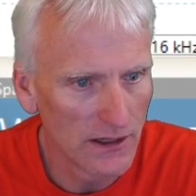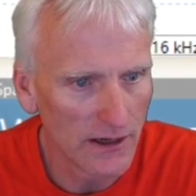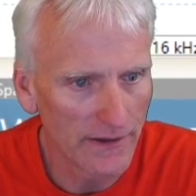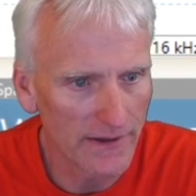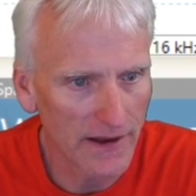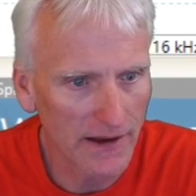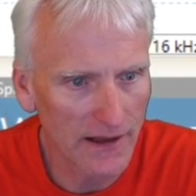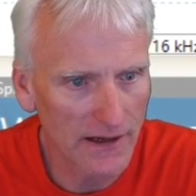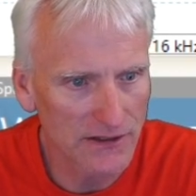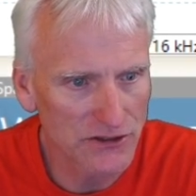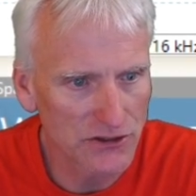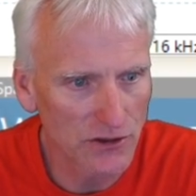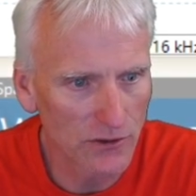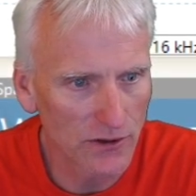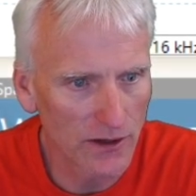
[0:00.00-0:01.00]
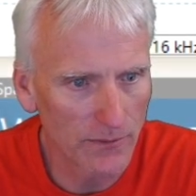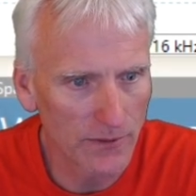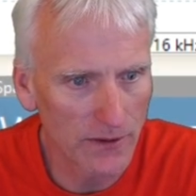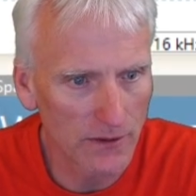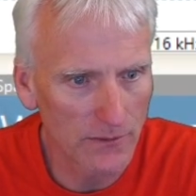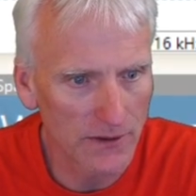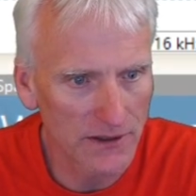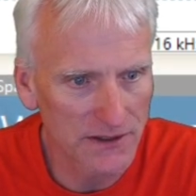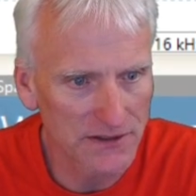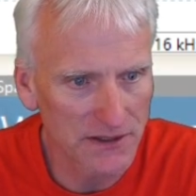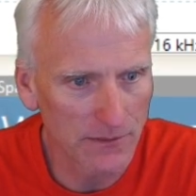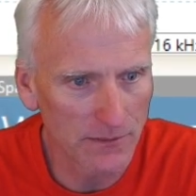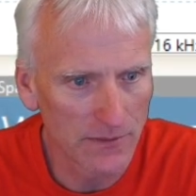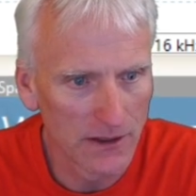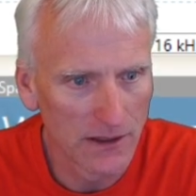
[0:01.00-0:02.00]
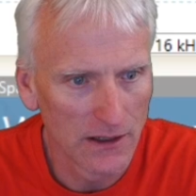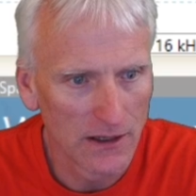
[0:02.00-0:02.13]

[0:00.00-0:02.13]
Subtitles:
and that kind of showed up here because I'm